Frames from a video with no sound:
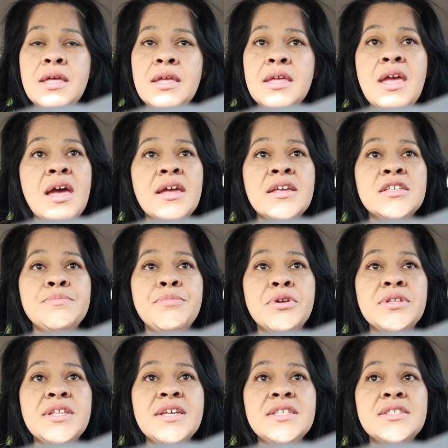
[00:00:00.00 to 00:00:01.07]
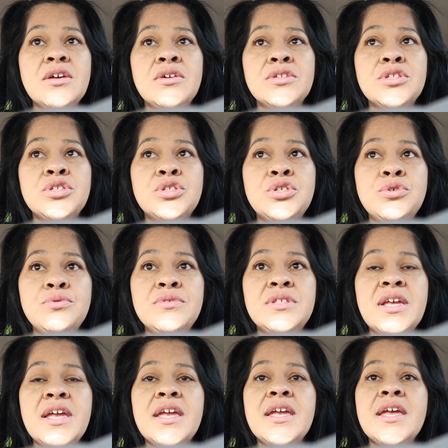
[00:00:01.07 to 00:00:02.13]
Yeah, his birthday is on
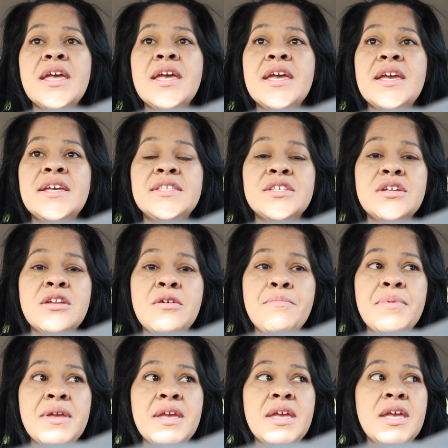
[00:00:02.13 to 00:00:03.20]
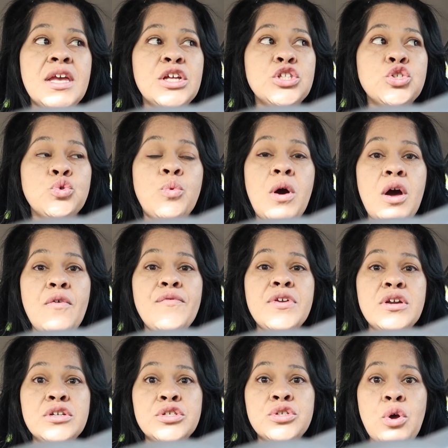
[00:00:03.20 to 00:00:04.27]
Tuesday. He's gonna be twelve
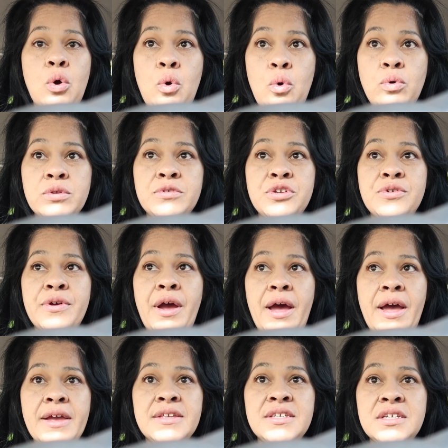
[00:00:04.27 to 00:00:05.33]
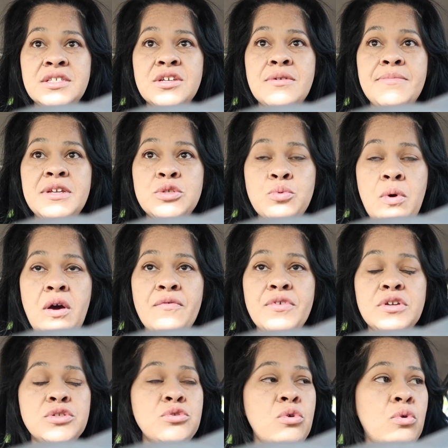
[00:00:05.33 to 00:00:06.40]
years old, you guys. He's gonna be twelve
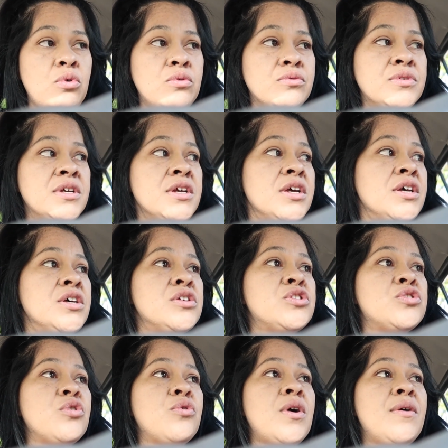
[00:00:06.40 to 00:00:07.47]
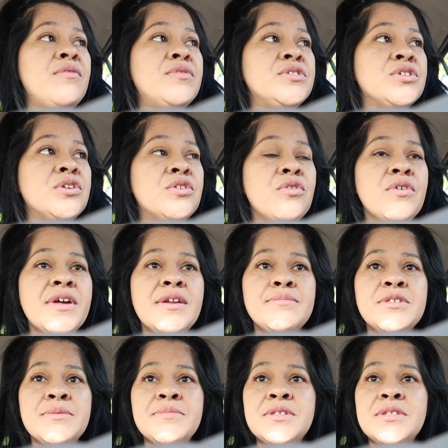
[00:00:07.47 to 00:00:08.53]
years old. So I was gonna go get him some